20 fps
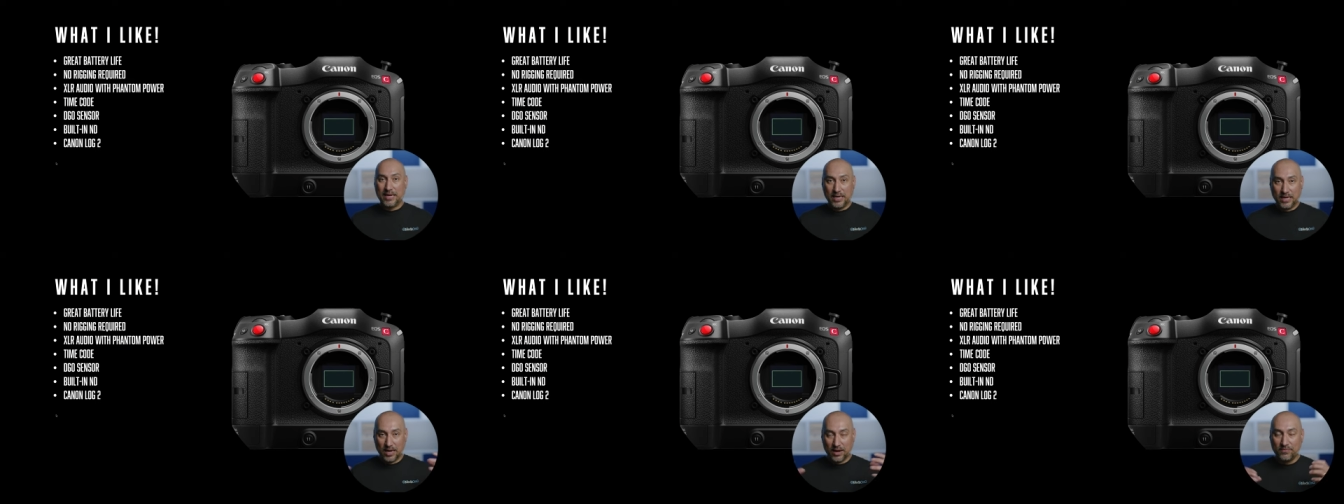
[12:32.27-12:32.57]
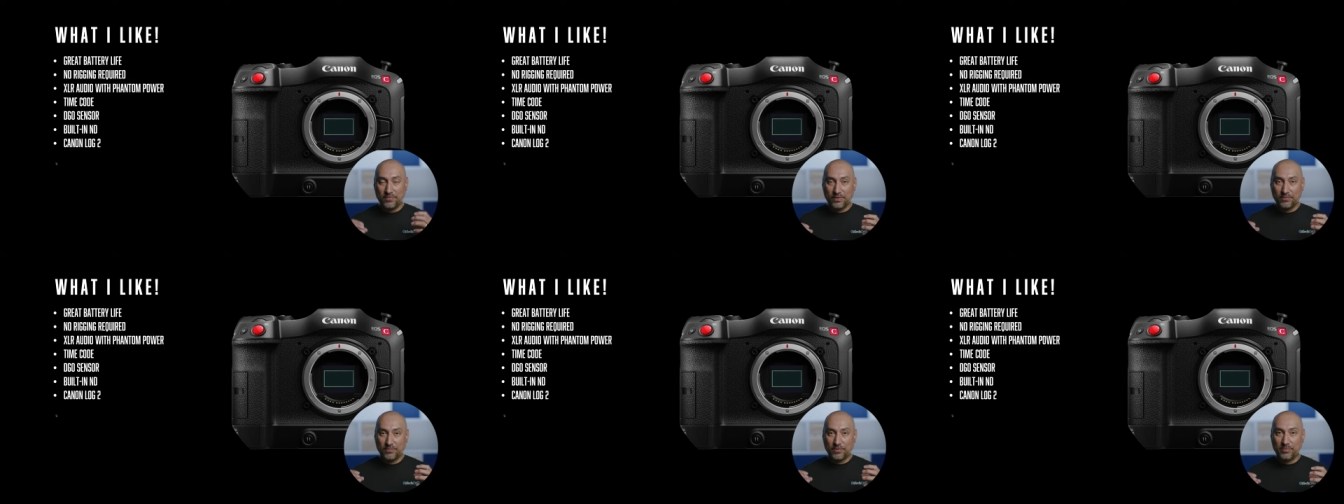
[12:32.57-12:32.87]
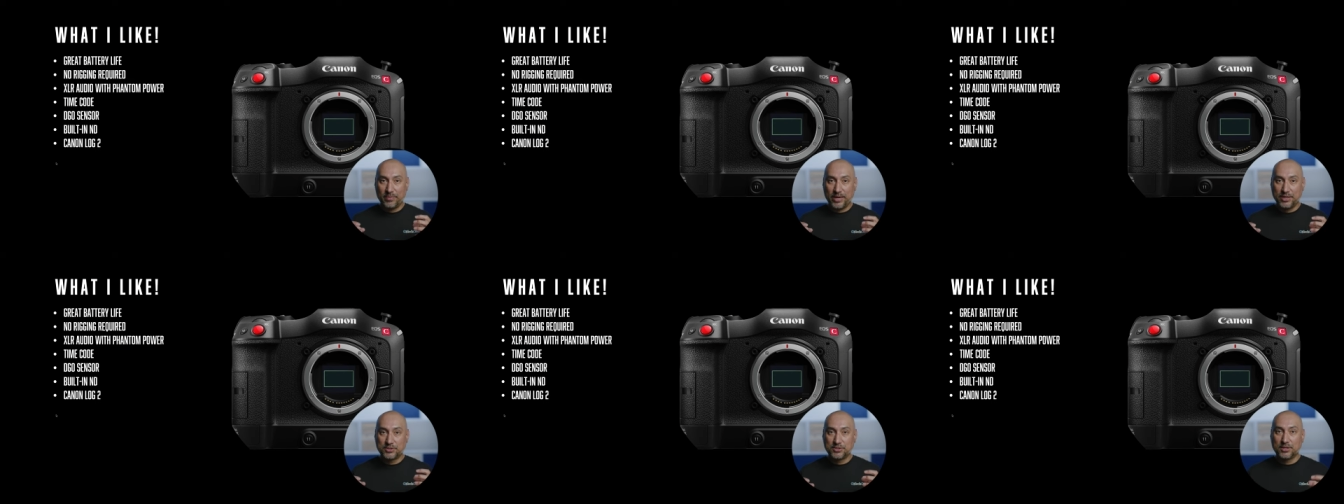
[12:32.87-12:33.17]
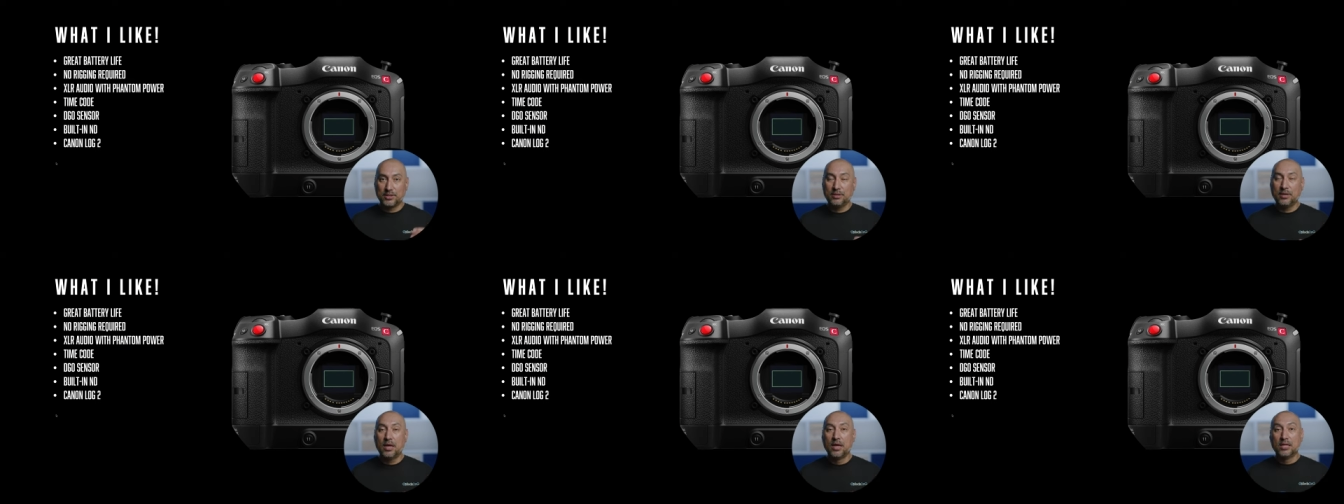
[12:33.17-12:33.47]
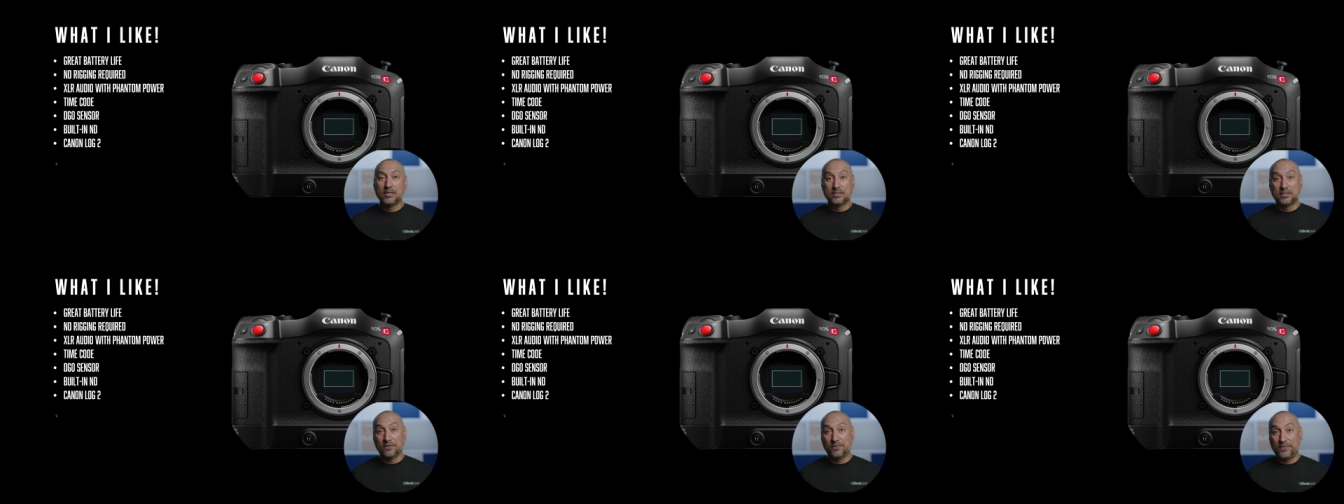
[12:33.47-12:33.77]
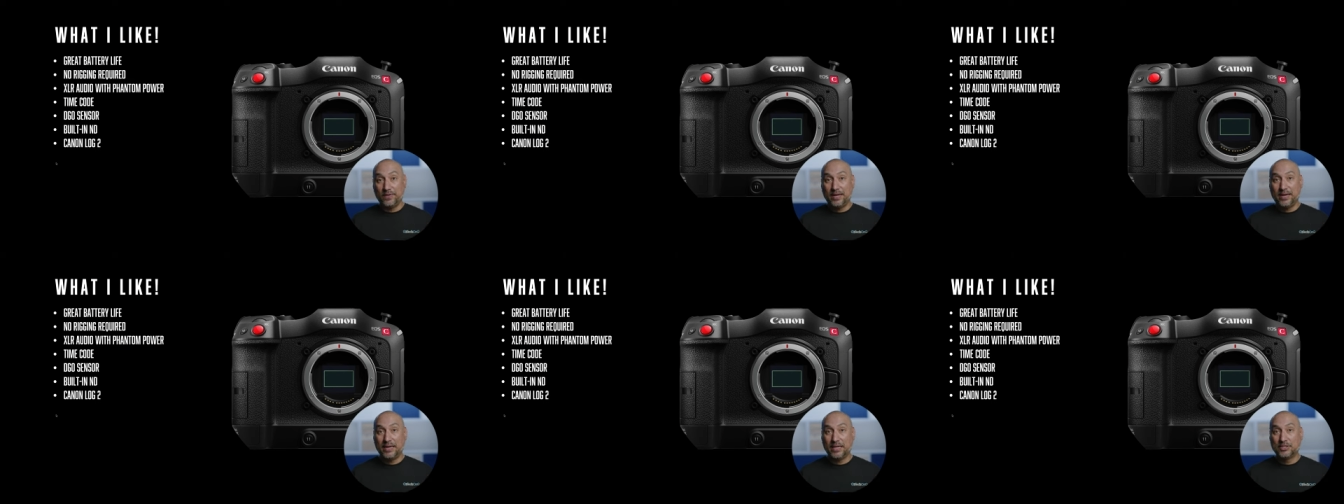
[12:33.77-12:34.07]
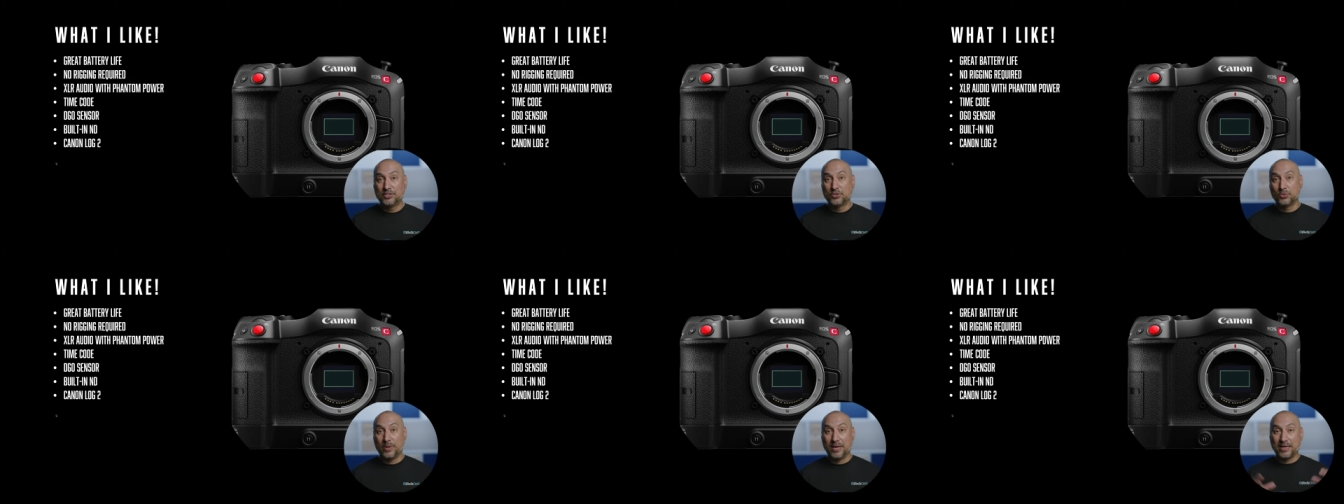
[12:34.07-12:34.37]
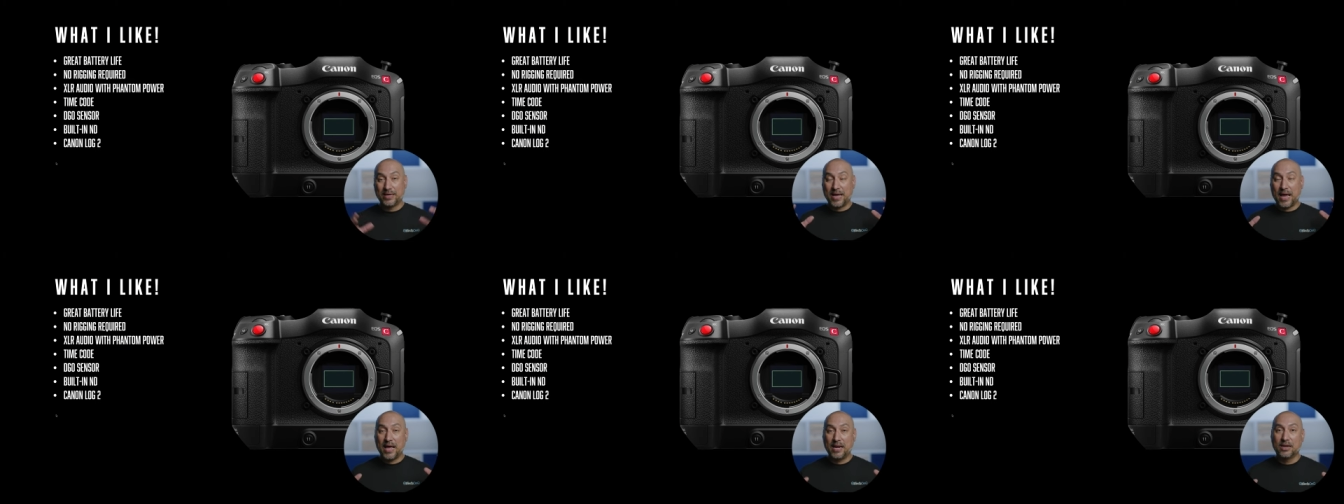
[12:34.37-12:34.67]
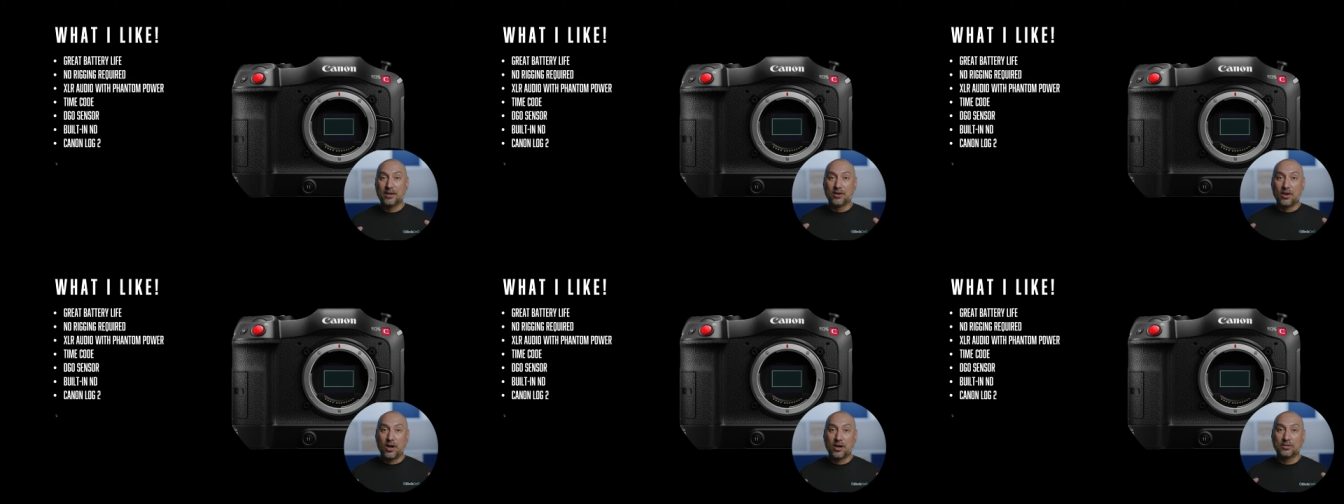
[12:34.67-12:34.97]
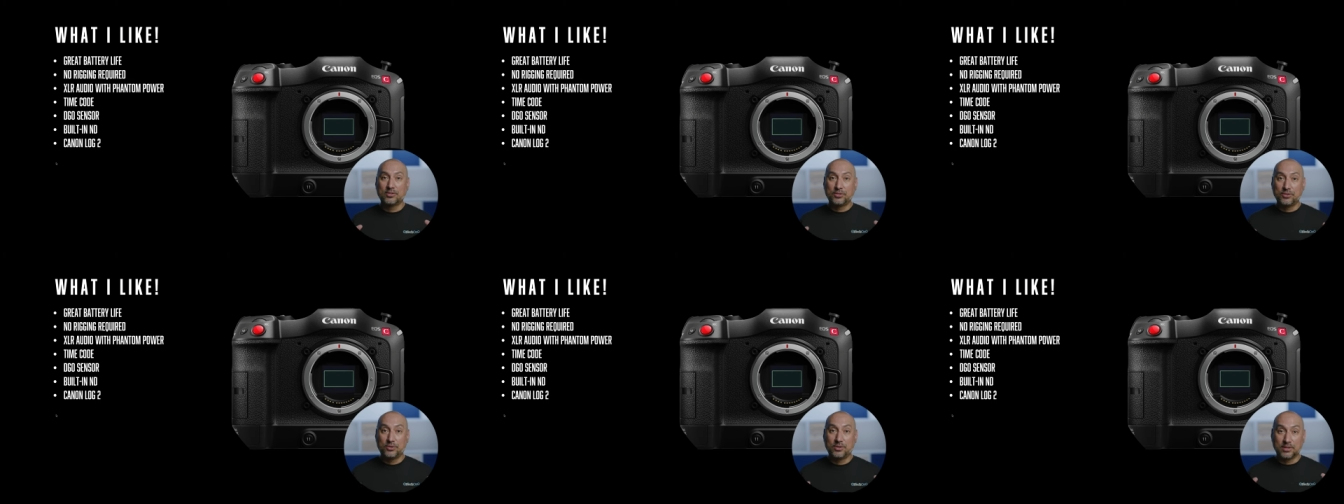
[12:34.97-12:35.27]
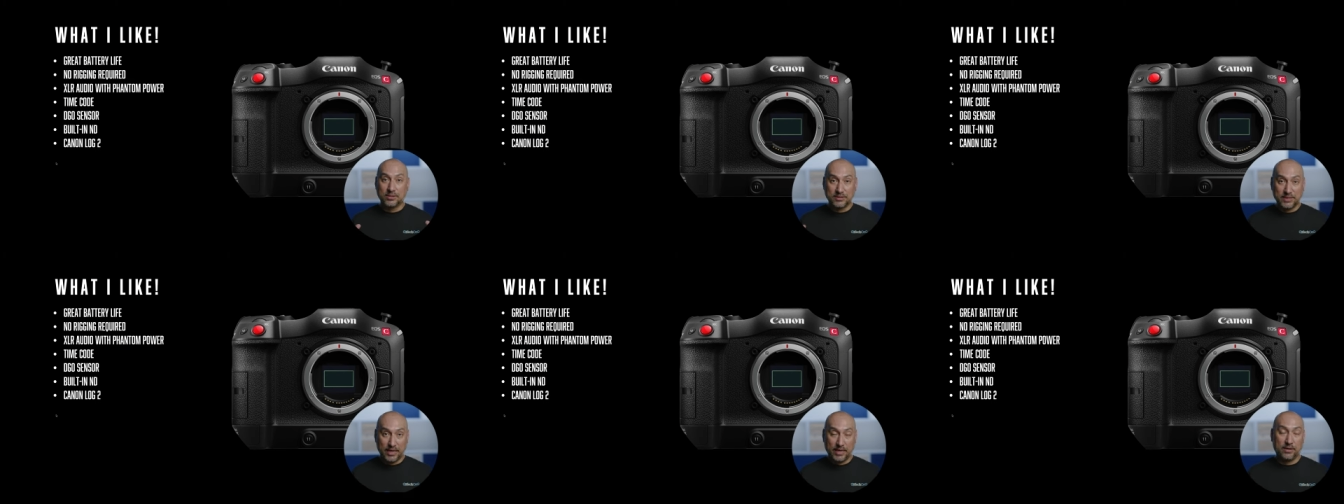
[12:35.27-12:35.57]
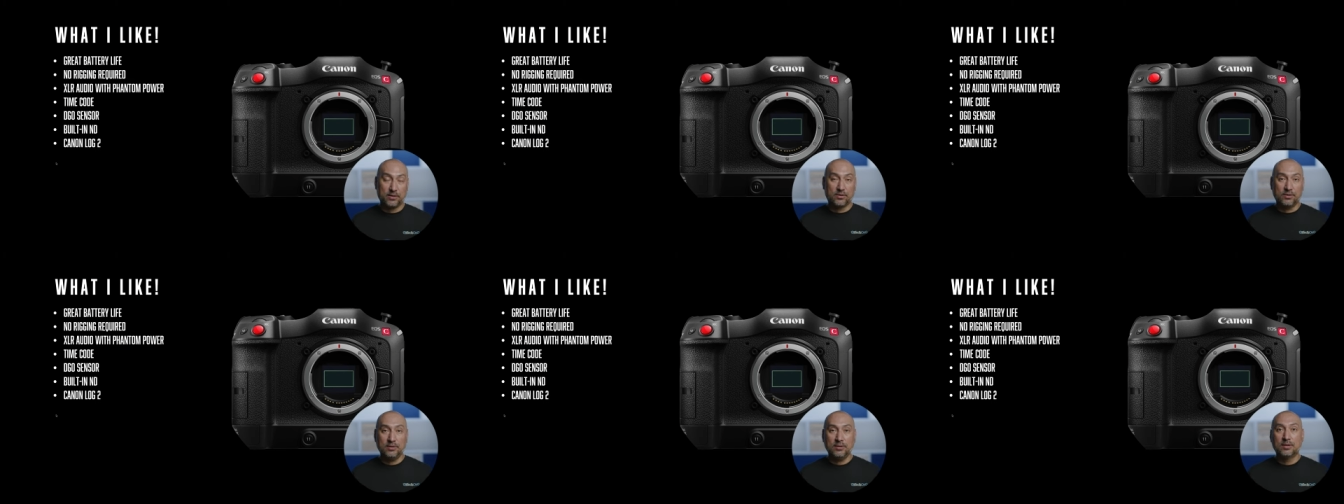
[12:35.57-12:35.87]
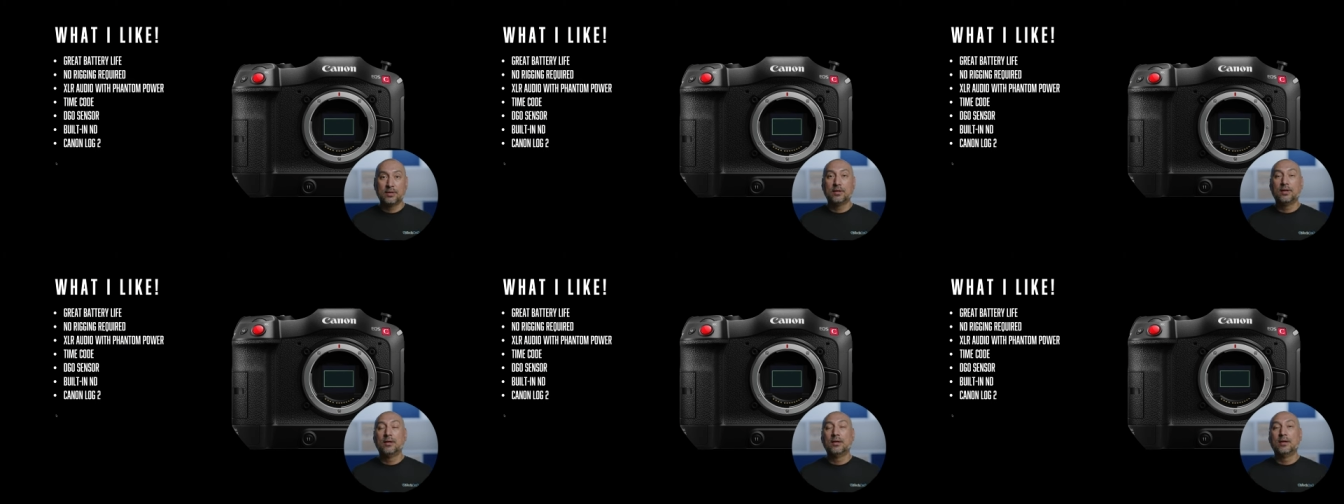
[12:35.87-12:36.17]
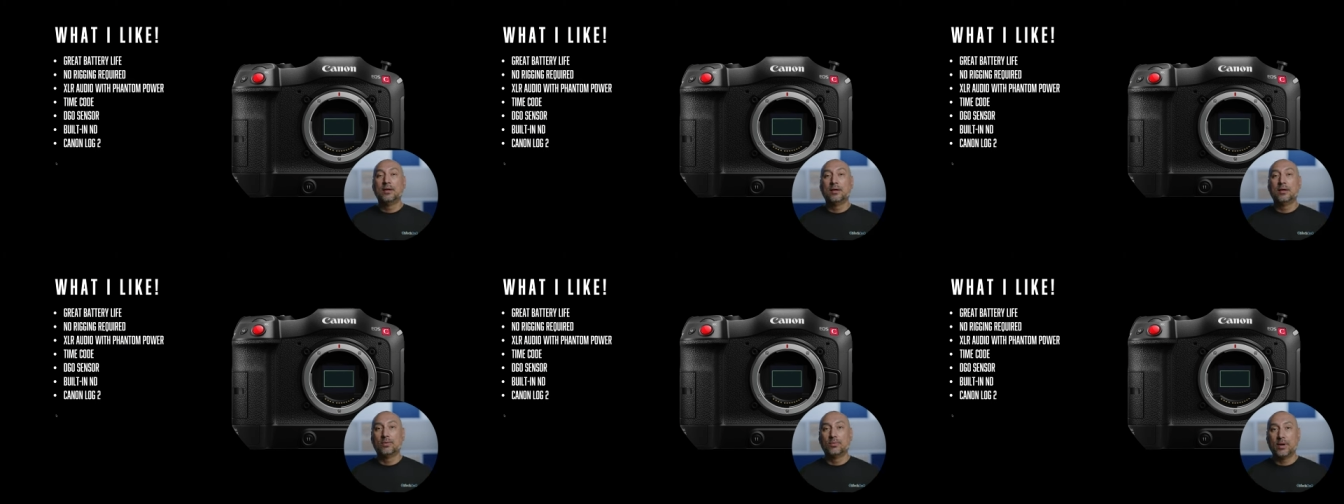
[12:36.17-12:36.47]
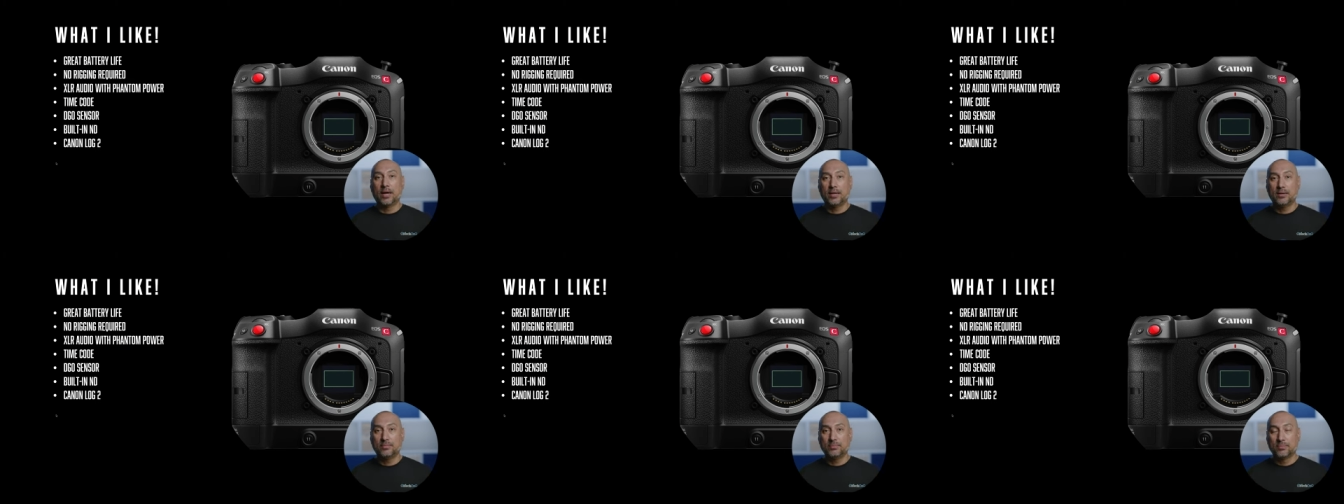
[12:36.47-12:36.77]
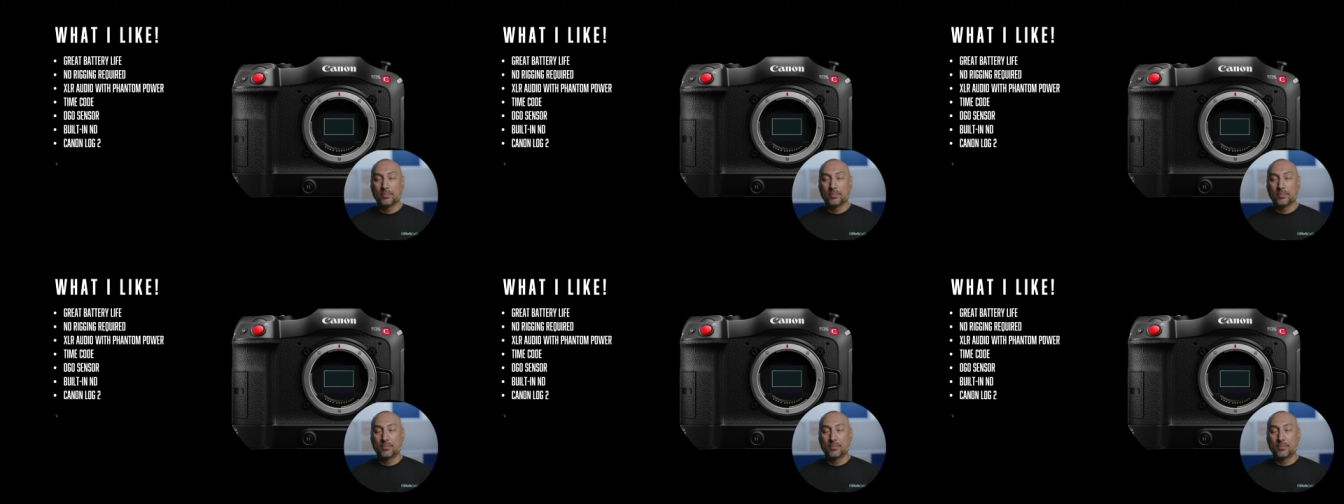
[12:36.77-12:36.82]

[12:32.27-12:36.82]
enough information to fit into a Canon Log 2 container, right?